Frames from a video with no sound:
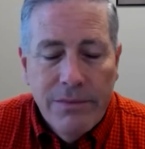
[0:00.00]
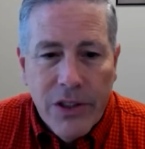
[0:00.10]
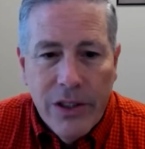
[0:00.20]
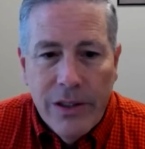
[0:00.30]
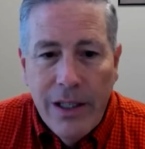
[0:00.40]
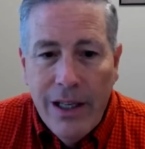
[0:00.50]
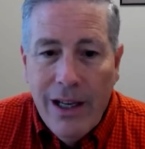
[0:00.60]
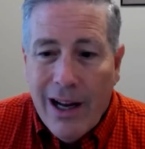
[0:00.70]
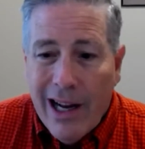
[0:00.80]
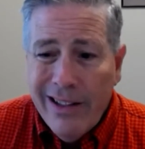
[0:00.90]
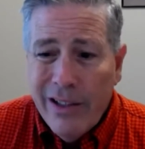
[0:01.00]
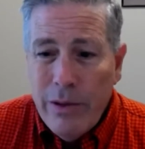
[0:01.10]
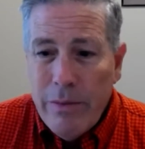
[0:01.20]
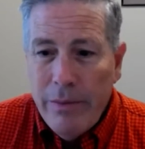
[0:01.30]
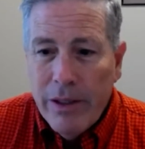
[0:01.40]
So I think
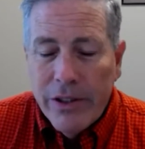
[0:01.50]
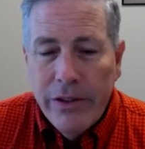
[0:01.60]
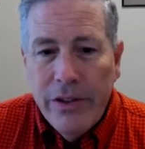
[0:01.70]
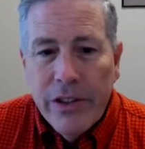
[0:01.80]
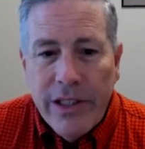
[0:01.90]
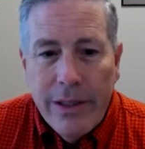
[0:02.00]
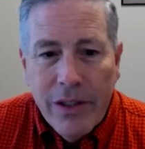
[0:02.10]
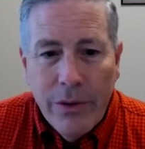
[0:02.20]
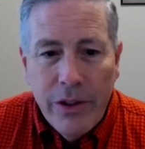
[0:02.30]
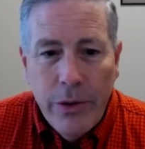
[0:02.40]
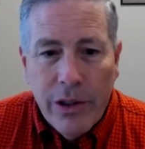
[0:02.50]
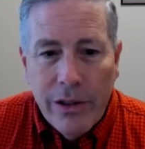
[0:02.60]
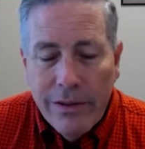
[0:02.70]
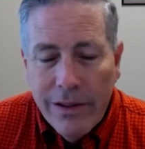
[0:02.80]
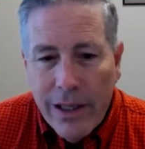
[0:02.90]
we may be able to do the same thing with you all.